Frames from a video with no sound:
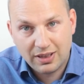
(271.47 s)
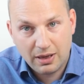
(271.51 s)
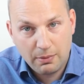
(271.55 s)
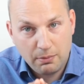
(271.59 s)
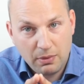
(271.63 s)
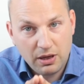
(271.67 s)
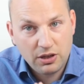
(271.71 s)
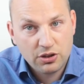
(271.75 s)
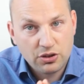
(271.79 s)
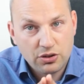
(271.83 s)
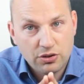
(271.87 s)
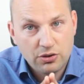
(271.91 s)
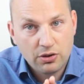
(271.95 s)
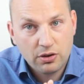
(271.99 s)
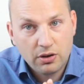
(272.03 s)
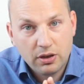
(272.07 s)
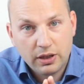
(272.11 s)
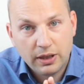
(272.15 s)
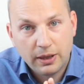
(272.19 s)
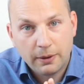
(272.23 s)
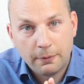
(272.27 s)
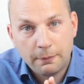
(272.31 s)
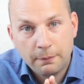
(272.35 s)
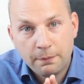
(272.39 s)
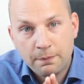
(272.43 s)
I mentioned
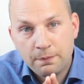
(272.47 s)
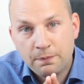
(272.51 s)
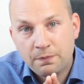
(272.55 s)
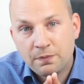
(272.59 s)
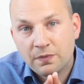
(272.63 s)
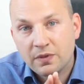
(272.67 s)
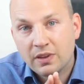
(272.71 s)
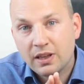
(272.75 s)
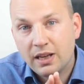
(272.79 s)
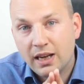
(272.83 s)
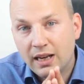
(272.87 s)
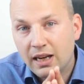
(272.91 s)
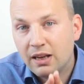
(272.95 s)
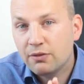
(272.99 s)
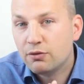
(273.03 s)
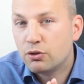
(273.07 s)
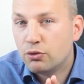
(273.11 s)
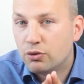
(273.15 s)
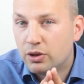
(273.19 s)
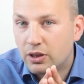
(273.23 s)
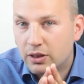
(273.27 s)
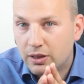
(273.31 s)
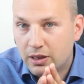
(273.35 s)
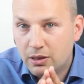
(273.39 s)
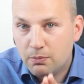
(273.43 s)
earlier can have a
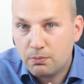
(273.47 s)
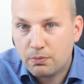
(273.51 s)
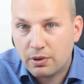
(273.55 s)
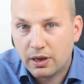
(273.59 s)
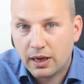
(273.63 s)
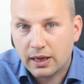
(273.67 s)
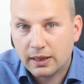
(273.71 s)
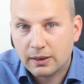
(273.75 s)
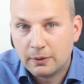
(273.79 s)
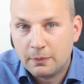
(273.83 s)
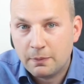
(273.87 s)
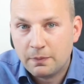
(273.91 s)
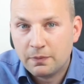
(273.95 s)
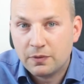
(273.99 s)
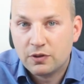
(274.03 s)
real impact.